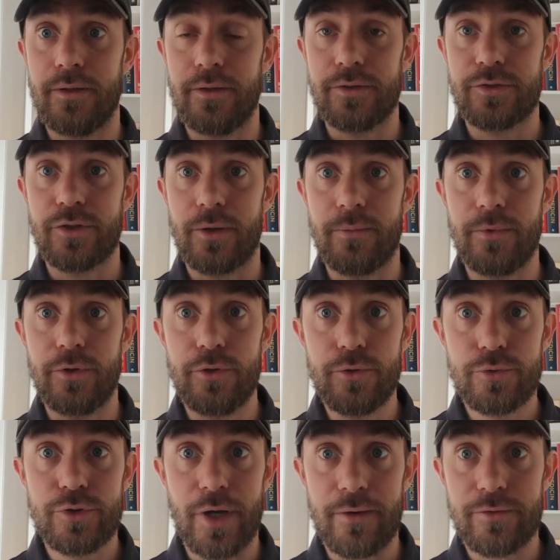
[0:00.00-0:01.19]
some new
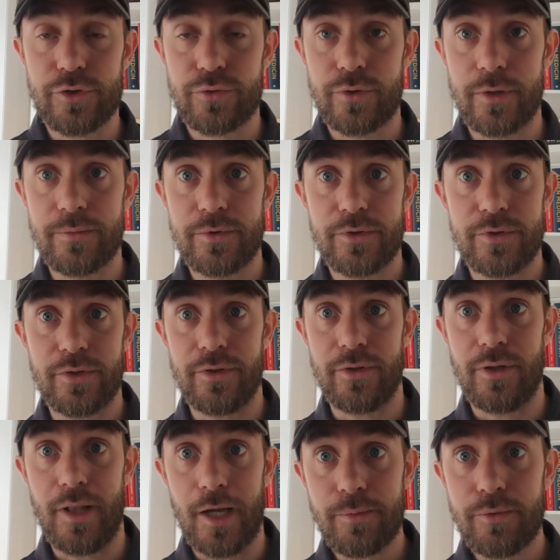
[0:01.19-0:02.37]
JavaScript
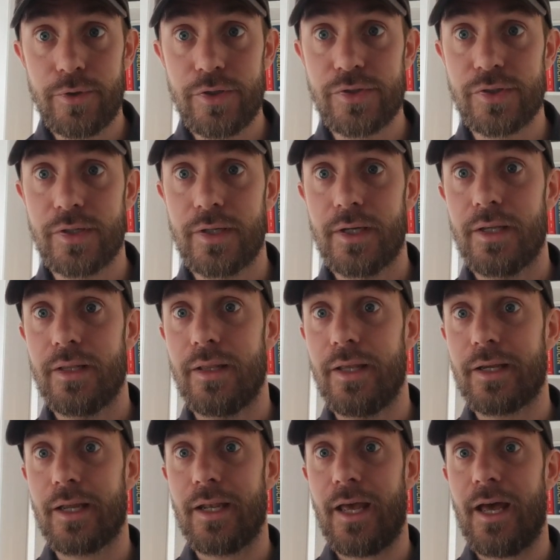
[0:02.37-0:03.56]
libraries, they
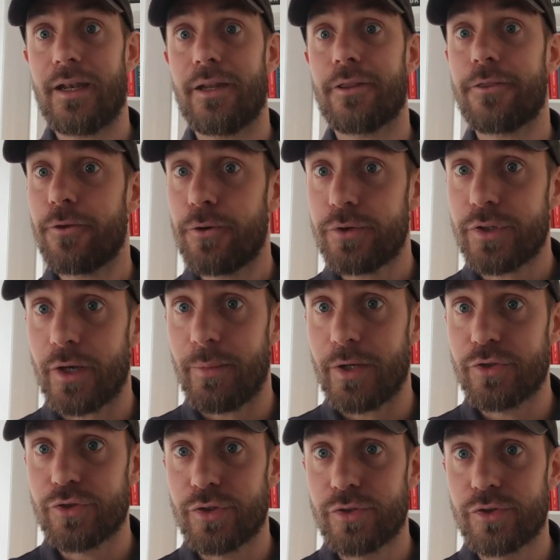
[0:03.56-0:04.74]
can add a third
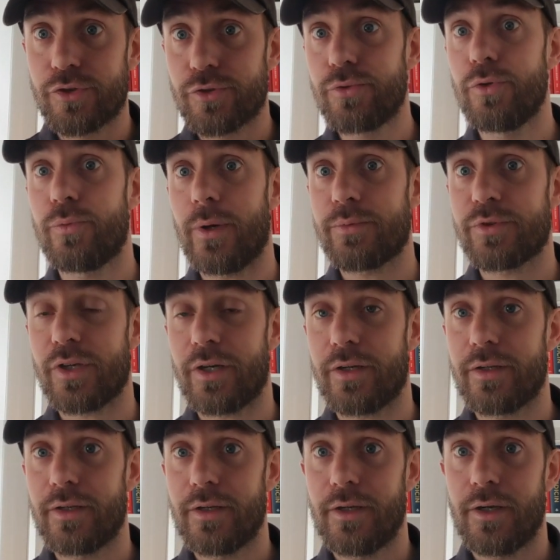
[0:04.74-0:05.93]
dimension to the website,
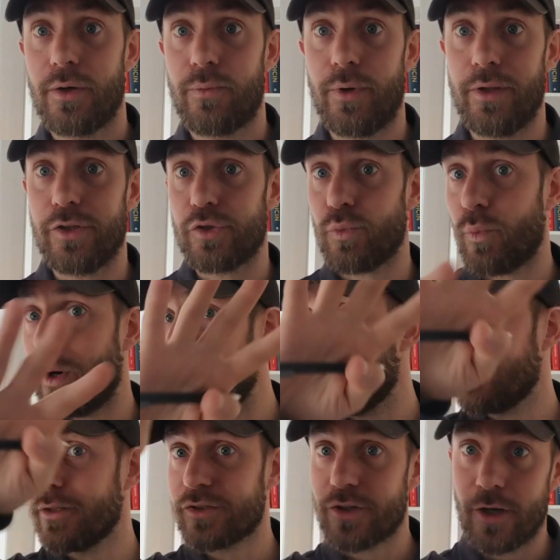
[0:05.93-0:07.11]
where this
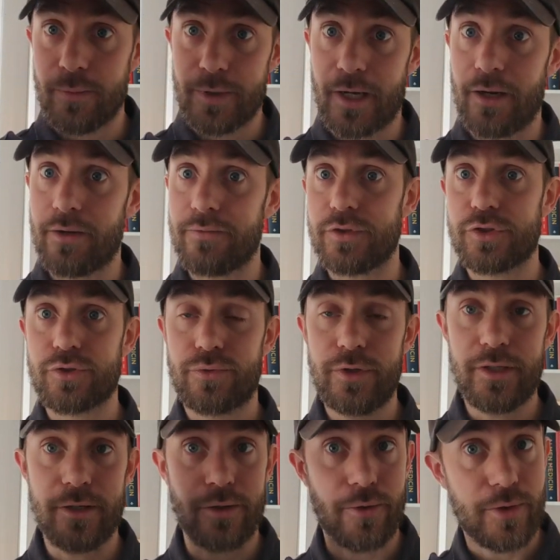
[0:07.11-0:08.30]
whale is coming out of the
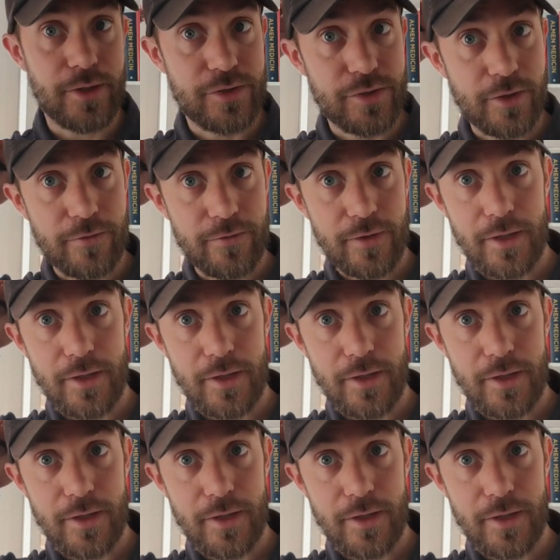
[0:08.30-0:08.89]
screen and all that stuff.